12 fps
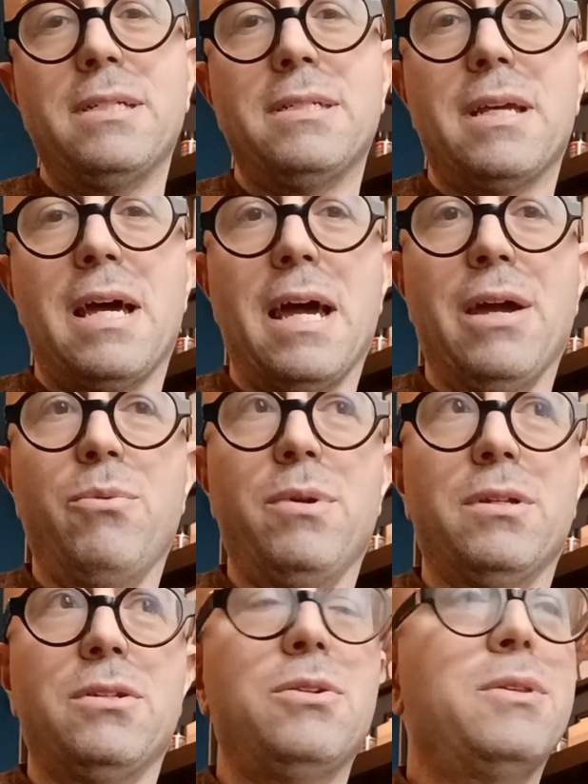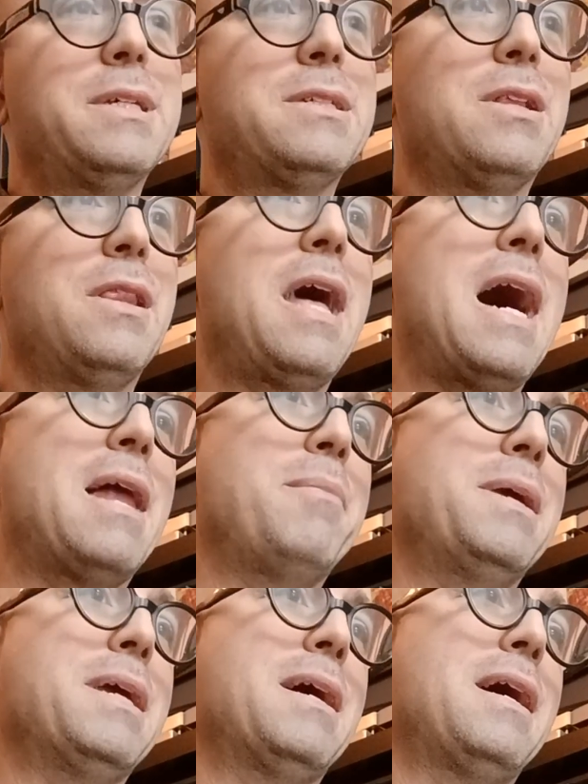I will do this a lot
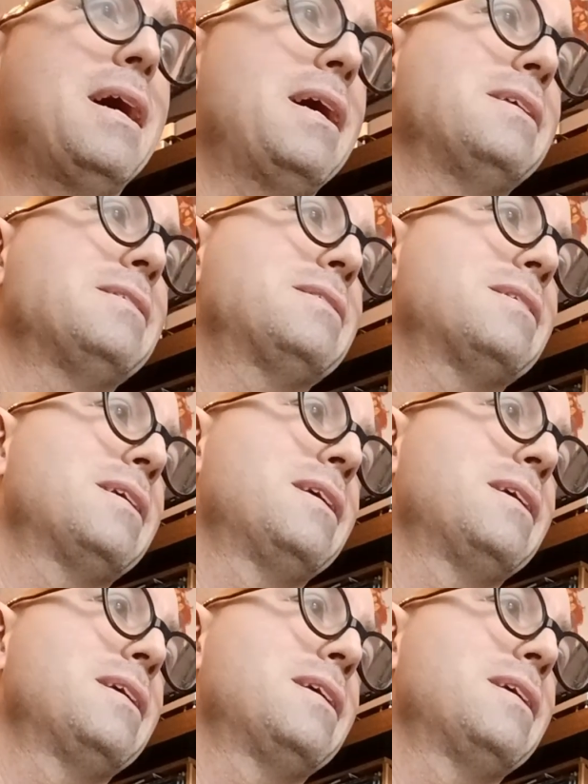because